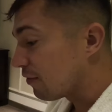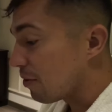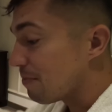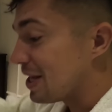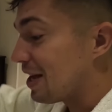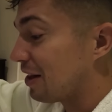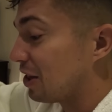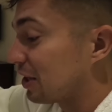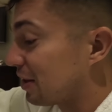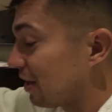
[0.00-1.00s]
for me, I
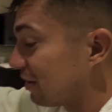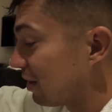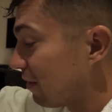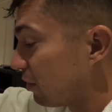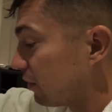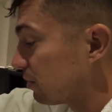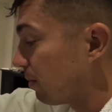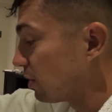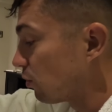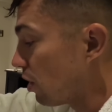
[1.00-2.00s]
like that level of
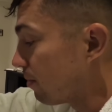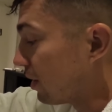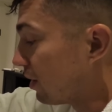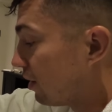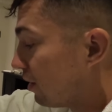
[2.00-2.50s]
spice quite a bit.